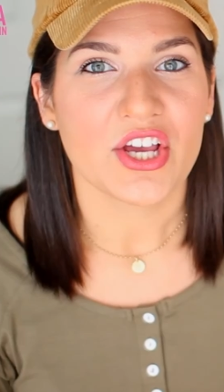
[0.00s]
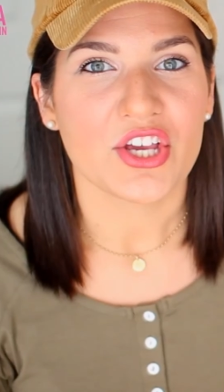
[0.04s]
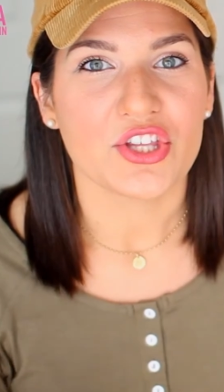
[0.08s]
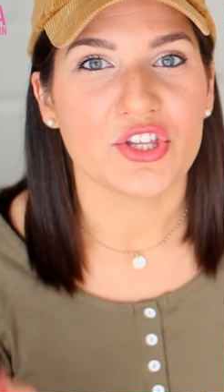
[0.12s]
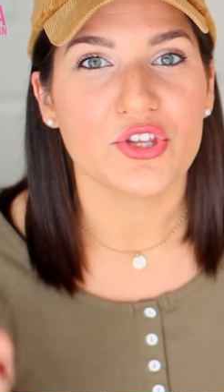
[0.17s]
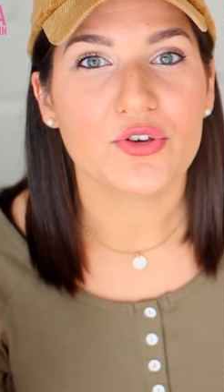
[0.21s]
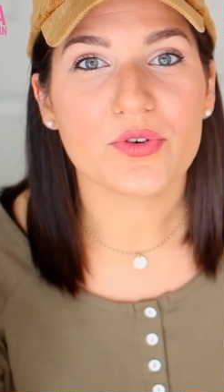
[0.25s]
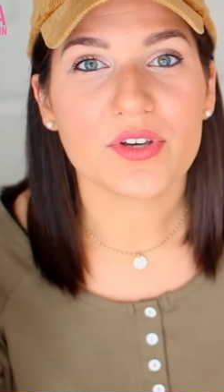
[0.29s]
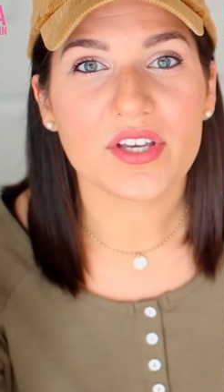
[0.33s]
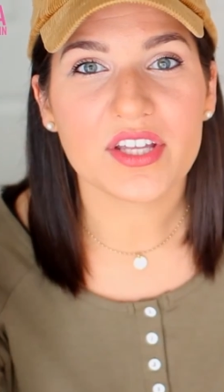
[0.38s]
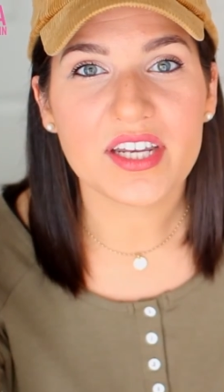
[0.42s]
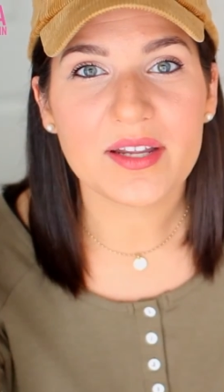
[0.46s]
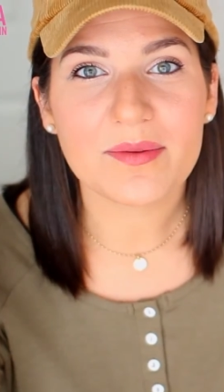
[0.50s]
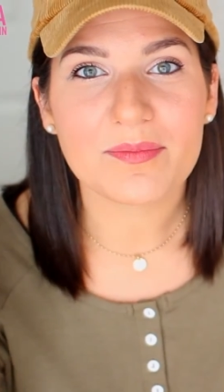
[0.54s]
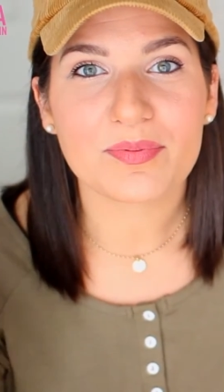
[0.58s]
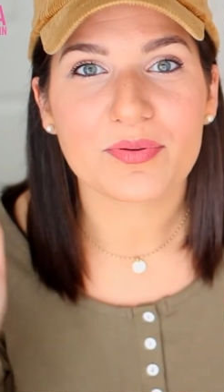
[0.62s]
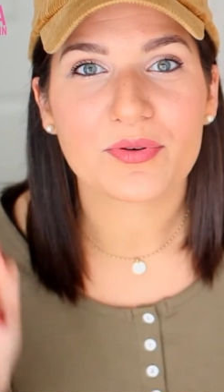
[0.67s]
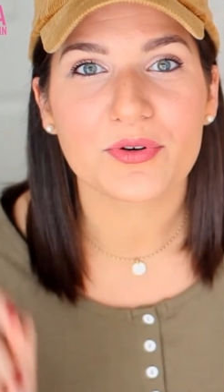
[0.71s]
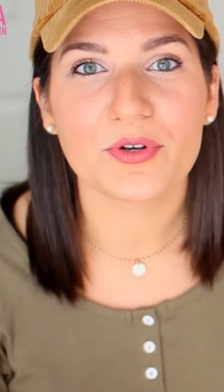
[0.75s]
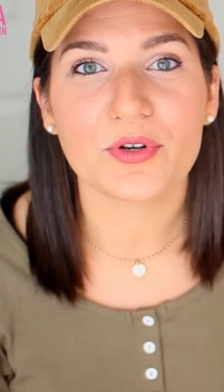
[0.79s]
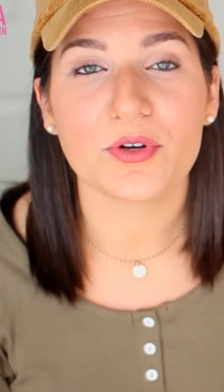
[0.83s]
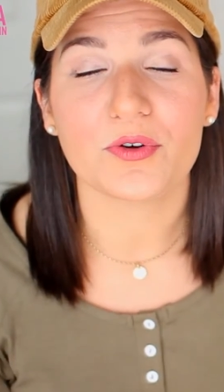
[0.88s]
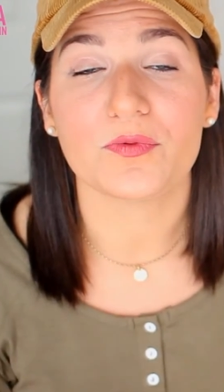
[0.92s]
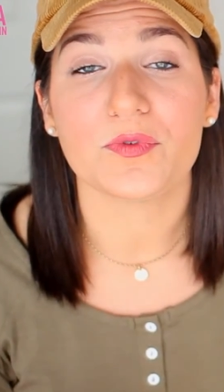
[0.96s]
You can
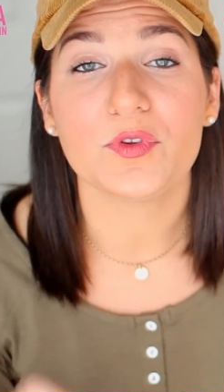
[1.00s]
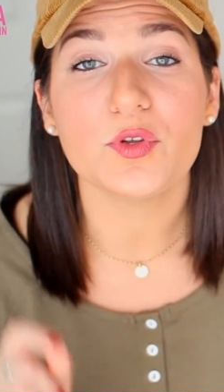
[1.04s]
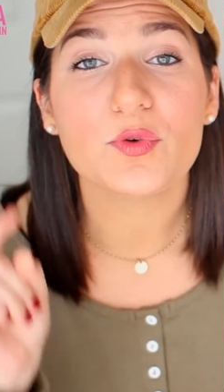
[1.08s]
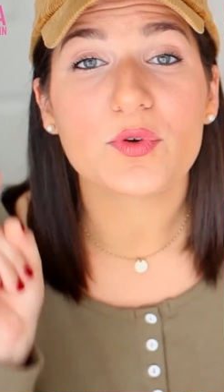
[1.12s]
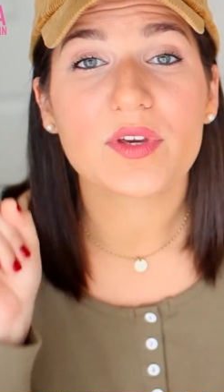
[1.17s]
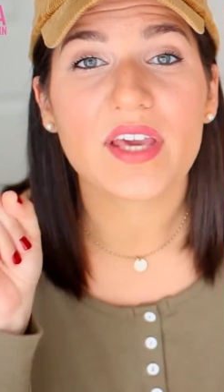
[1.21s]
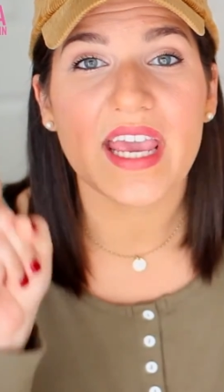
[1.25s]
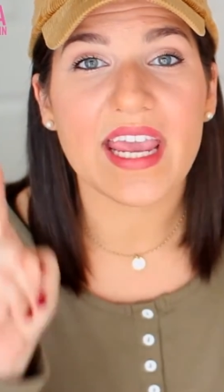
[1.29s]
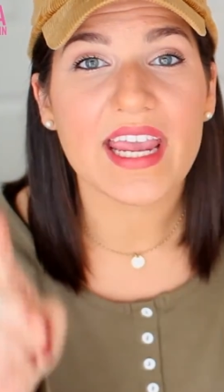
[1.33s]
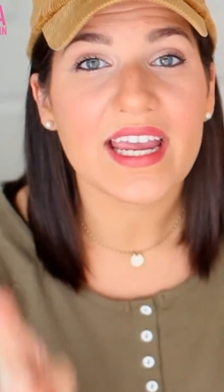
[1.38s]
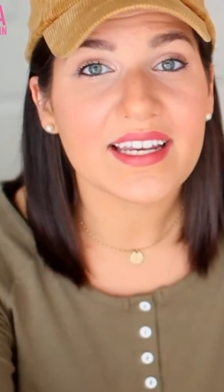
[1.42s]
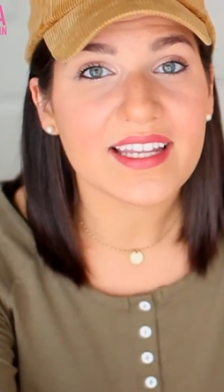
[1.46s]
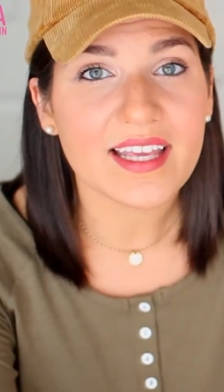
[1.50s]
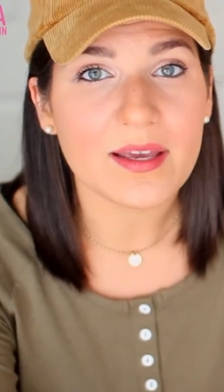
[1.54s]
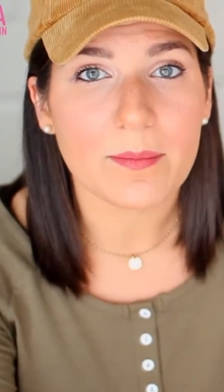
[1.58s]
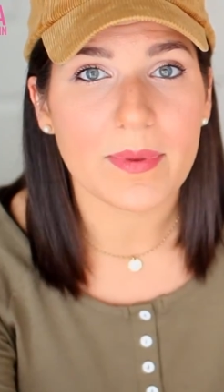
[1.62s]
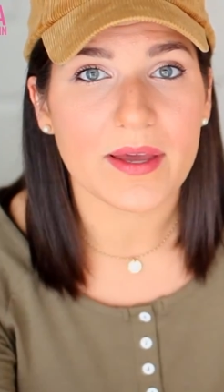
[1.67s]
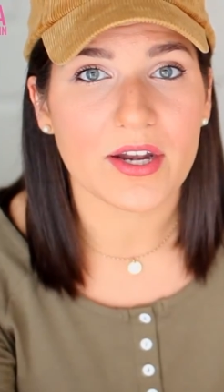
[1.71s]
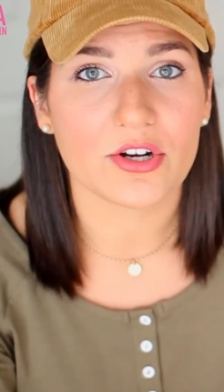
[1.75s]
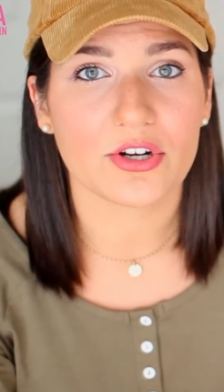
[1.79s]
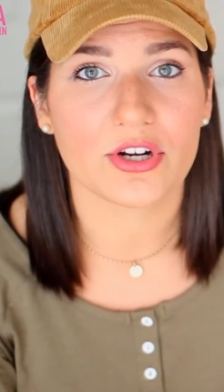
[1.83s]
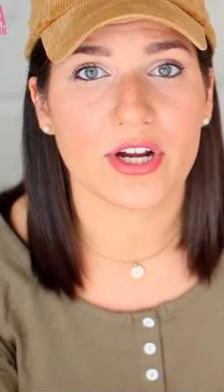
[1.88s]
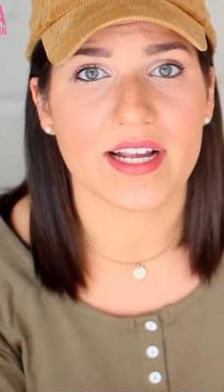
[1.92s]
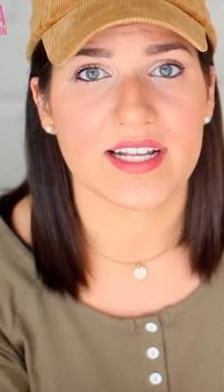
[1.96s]
improve. You can get
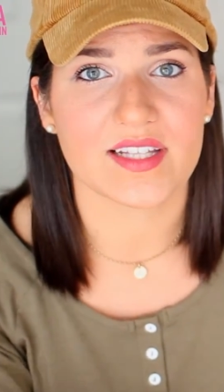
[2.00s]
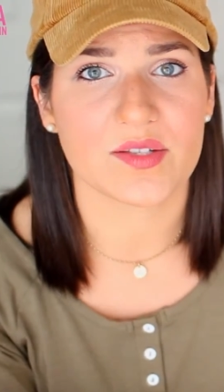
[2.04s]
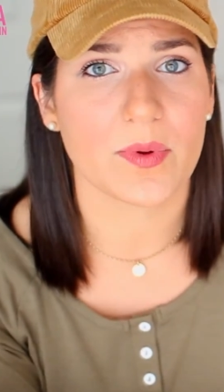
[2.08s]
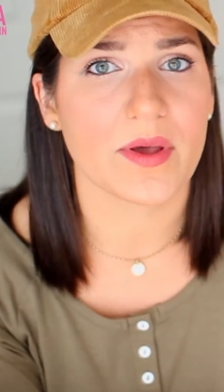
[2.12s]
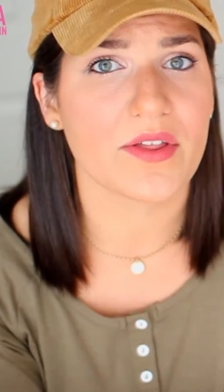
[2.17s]
better grades.